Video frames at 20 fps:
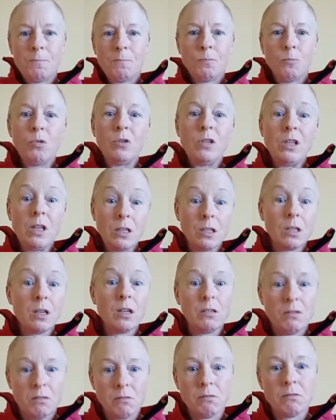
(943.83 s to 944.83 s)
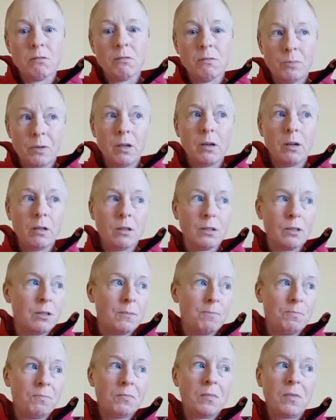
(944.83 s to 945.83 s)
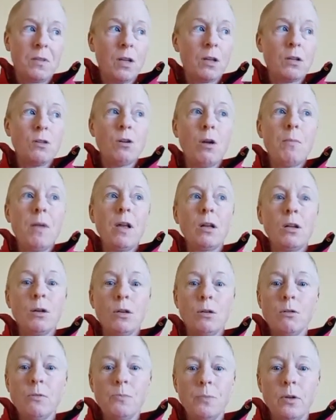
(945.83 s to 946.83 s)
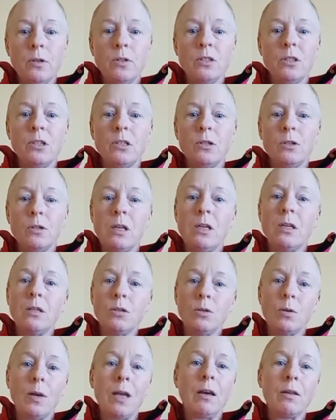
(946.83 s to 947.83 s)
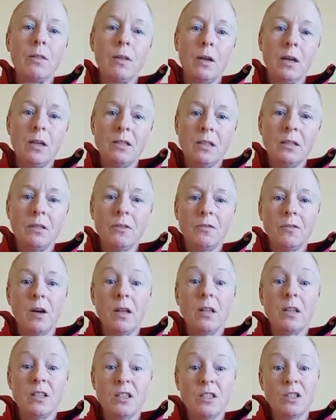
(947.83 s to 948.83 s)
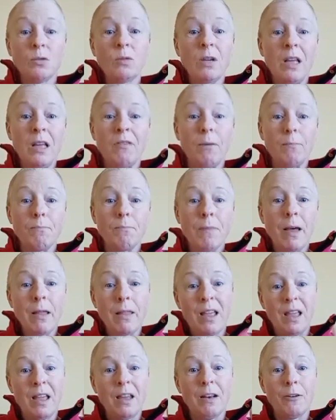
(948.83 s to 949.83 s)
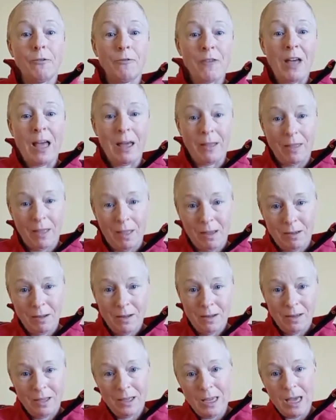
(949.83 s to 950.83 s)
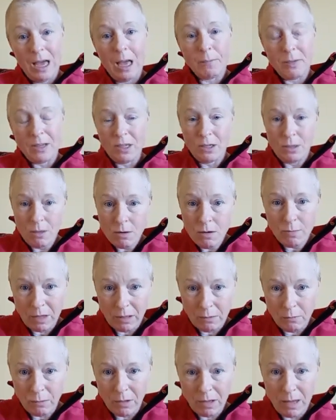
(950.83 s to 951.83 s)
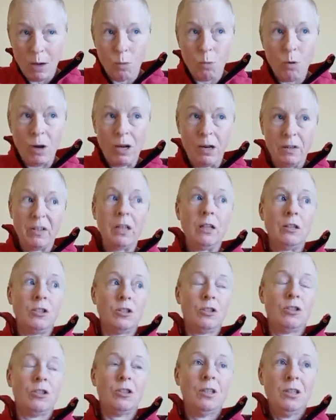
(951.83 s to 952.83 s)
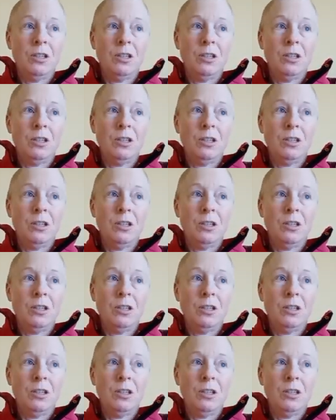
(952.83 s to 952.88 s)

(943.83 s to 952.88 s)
Well, yes, I do, because no matter who a person is or how they identify, they still have a mother and a father. You can't be human without one of each.